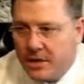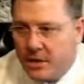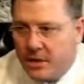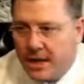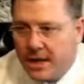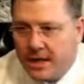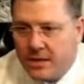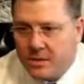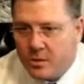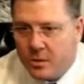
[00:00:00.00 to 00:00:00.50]

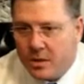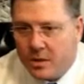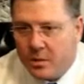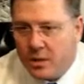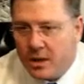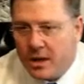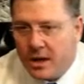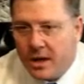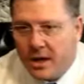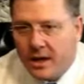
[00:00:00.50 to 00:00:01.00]
Last week
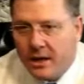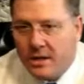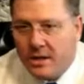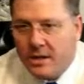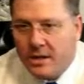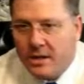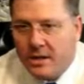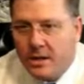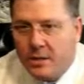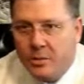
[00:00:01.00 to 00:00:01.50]
we had
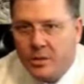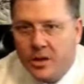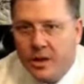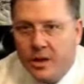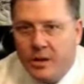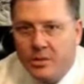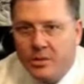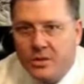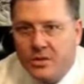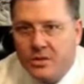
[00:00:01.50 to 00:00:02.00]
the
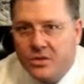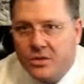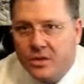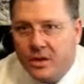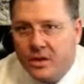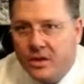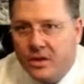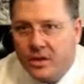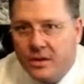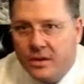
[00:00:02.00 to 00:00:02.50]
EPA
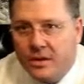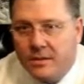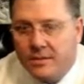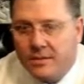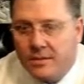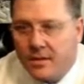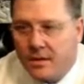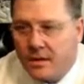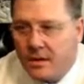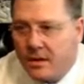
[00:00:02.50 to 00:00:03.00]
administrator in.
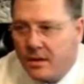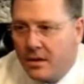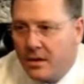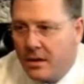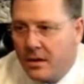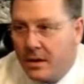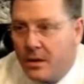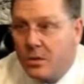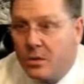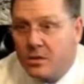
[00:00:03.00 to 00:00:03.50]

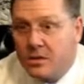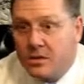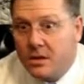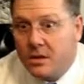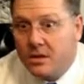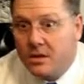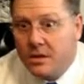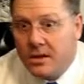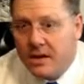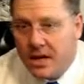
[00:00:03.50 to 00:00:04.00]
It was a
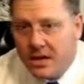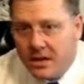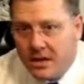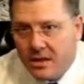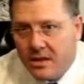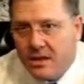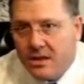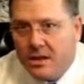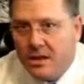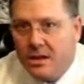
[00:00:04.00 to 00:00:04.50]

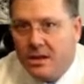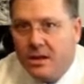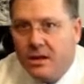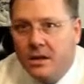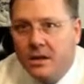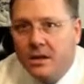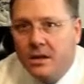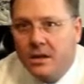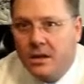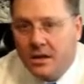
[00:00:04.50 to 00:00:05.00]
lengthy
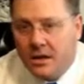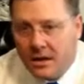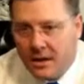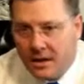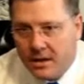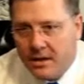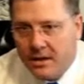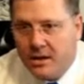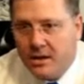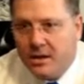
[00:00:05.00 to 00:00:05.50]

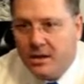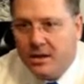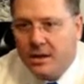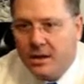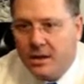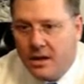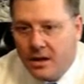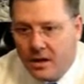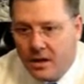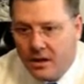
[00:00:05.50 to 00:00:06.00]

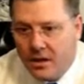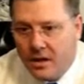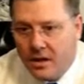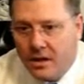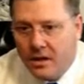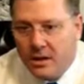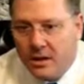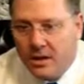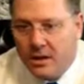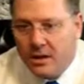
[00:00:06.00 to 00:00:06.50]

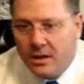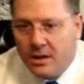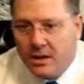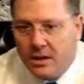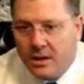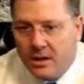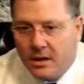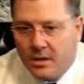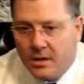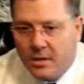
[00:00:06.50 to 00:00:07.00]
hearing,
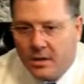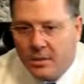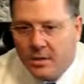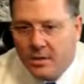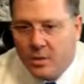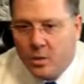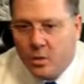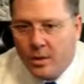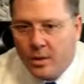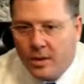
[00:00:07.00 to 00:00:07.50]

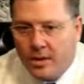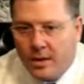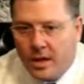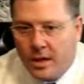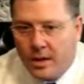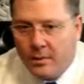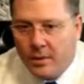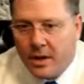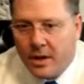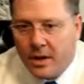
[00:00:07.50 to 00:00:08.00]
interrupted one
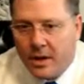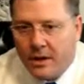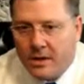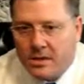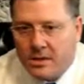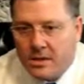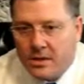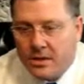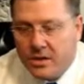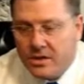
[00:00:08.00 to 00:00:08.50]
time by
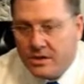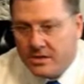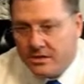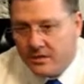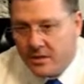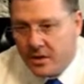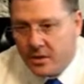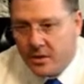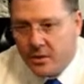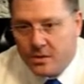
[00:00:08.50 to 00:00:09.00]
a series of
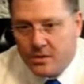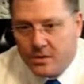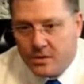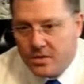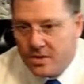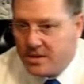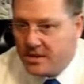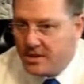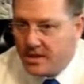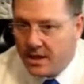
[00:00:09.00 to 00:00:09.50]
votes.
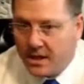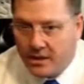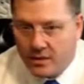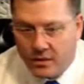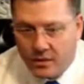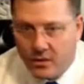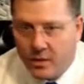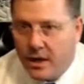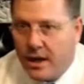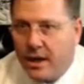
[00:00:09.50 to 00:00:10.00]
She stayed
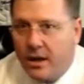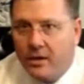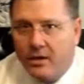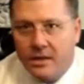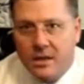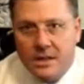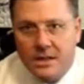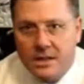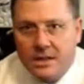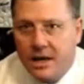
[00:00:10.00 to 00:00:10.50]

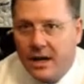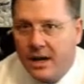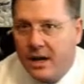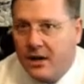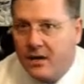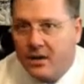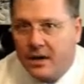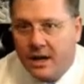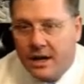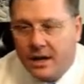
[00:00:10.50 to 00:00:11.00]
throughout the
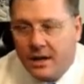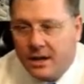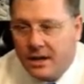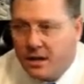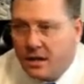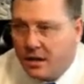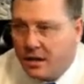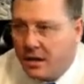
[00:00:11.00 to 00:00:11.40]
entire day.